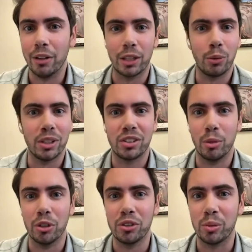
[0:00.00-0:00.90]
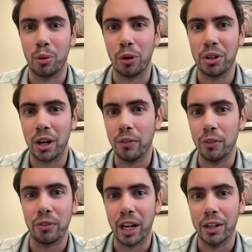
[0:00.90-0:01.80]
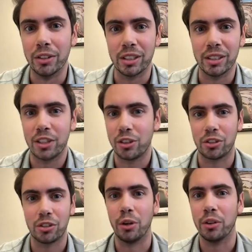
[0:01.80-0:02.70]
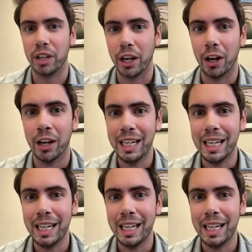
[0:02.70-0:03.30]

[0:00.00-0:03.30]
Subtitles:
Like, what's the most important of the fires? And let's just start there.